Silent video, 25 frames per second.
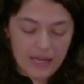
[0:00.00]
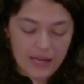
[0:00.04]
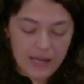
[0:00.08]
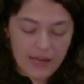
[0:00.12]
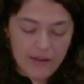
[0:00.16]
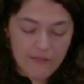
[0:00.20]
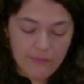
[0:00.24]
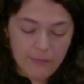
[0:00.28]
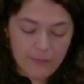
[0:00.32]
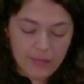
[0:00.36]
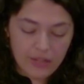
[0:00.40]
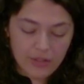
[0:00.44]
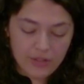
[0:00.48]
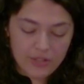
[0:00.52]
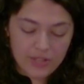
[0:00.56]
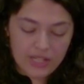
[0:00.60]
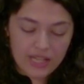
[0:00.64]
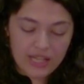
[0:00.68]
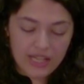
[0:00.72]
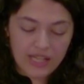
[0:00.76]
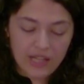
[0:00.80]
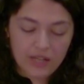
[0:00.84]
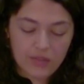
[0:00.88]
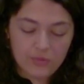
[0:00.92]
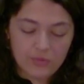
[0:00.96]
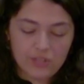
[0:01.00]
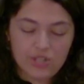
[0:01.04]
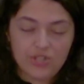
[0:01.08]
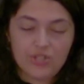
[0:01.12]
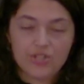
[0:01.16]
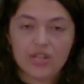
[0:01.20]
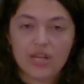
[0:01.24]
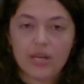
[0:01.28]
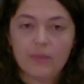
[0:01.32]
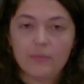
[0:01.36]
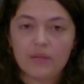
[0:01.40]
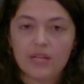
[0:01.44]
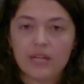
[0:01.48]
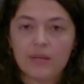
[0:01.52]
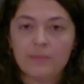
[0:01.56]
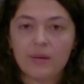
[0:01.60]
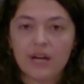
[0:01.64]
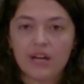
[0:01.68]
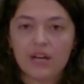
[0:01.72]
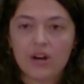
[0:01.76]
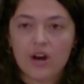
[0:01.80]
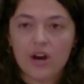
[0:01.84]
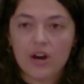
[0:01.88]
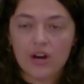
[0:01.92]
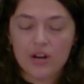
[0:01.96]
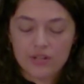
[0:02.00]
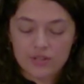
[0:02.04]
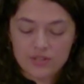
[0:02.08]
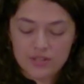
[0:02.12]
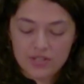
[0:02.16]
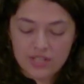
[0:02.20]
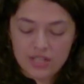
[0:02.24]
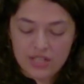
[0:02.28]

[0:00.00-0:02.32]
of melting and reshaping my heart